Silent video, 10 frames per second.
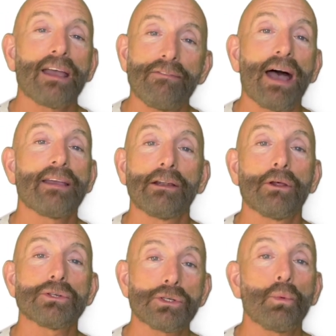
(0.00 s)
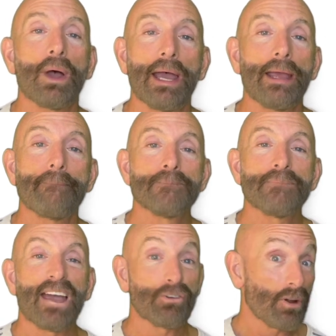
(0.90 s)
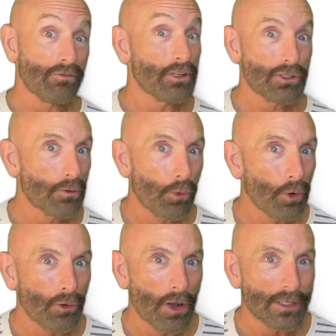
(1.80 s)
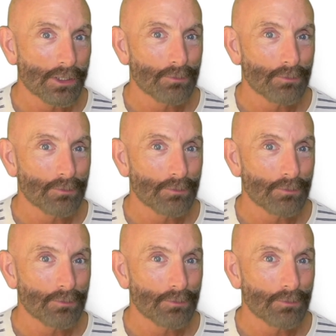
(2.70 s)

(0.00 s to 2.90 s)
of allulose away after I finished the pork rinds.